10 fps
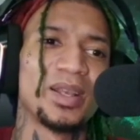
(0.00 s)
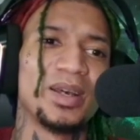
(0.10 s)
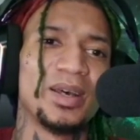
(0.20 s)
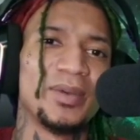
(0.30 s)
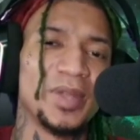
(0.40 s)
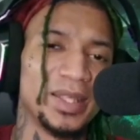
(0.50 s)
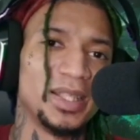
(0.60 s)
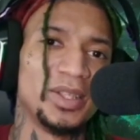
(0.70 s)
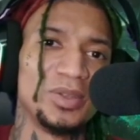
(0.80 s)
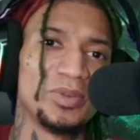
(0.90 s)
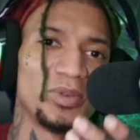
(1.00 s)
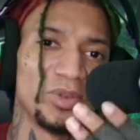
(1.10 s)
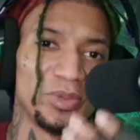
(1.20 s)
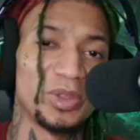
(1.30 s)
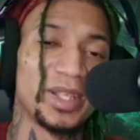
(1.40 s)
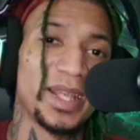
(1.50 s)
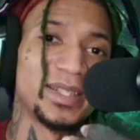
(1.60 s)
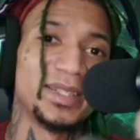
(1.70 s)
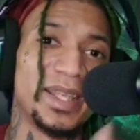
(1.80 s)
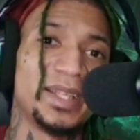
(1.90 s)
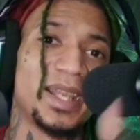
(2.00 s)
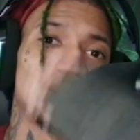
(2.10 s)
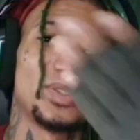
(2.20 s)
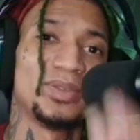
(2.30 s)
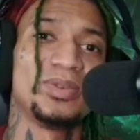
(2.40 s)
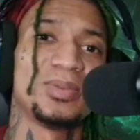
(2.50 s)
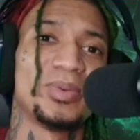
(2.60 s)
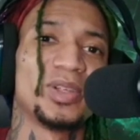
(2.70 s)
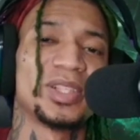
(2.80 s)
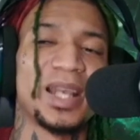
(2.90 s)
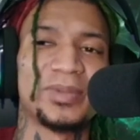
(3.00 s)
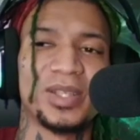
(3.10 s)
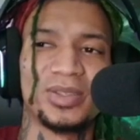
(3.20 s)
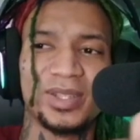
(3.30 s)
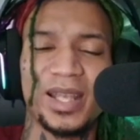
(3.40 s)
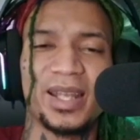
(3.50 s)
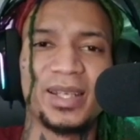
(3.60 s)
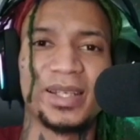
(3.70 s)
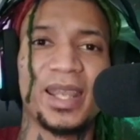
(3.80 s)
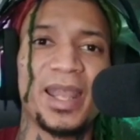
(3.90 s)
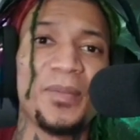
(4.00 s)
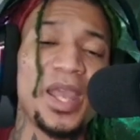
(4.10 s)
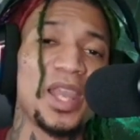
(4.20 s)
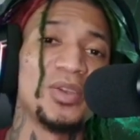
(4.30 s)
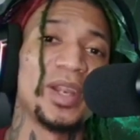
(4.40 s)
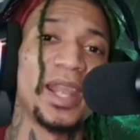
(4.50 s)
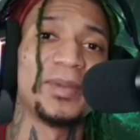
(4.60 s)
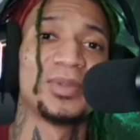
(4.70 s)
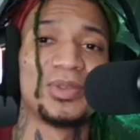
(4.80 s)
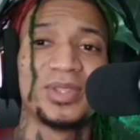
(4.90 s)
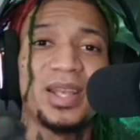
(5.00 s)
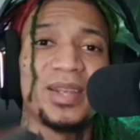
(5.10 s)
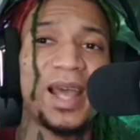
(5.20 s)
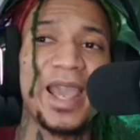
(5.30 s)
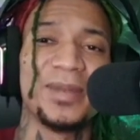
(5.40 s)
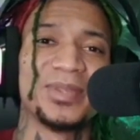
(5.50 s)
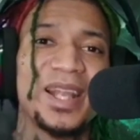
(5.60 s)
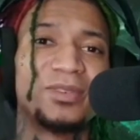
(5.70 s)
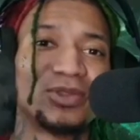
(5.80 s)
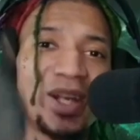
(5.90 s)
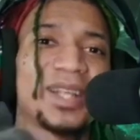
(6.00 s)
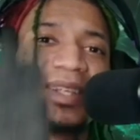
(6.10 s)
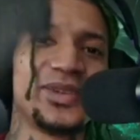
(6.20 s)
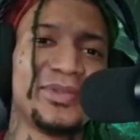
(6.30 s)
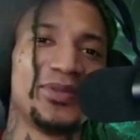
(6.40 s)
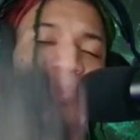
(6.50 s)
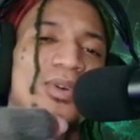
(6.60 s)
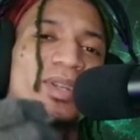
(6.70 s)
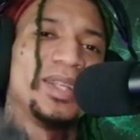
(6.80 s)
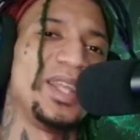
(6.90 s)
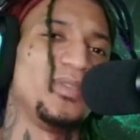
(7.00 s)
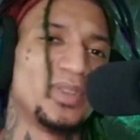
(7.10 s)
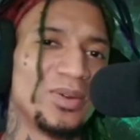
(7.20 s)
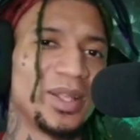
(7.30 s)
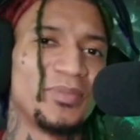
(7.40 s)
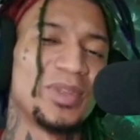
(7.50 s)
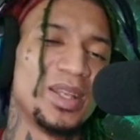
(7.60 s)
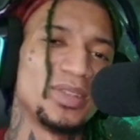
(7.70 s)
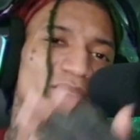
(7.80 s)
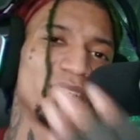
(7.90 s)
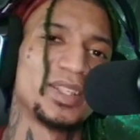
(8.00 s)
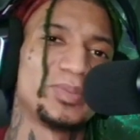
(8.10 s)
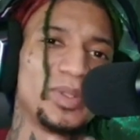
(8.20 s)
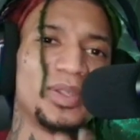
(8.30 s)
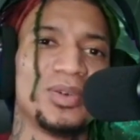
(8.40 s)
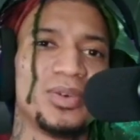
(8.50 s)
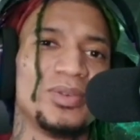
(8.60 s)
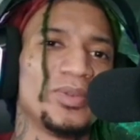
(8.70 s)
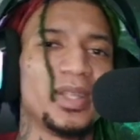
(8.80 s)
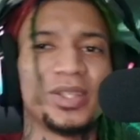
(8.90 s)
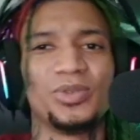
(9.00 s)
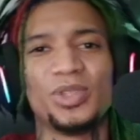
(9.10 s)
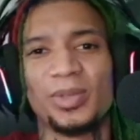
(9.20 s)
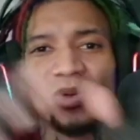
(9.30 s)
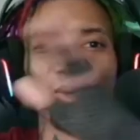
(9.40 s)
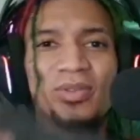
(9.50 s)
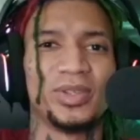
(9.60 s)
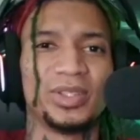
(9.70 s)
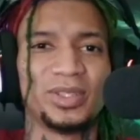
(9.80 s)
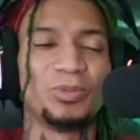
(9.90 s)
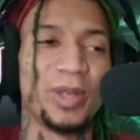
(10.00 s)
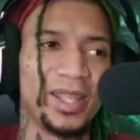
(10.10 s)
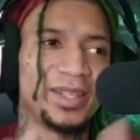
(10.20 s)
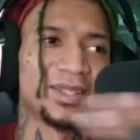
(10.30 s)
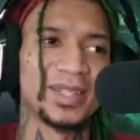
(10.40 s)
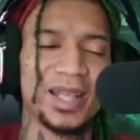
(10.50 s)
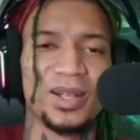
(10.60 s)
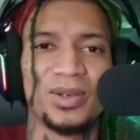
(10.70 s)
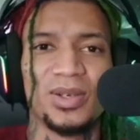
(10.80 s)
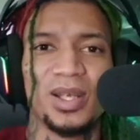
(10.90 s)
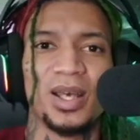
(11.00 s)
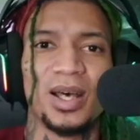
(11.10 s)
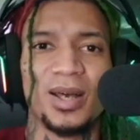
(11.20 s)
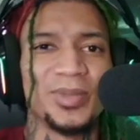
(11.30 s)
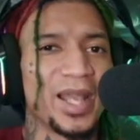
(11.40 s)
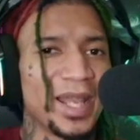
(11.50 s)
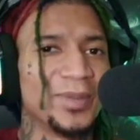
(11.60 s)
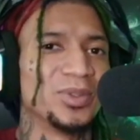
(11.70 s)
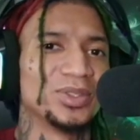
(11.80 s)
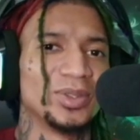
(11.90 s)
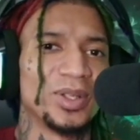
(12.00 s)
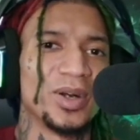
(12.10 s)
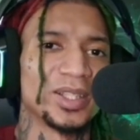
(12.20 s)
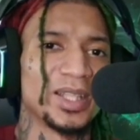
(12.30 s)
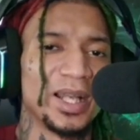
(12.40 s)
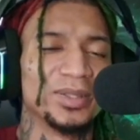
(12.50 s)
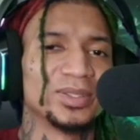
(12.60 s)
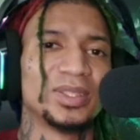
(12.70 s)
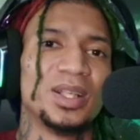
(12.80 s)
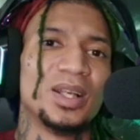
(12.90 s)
And then you can actually take that to the pawn shops that's inside of the game. You are able to sell the items directly for the native token. So this is pretty cool. Lets you jump over, waiting to sell your item to the auction house.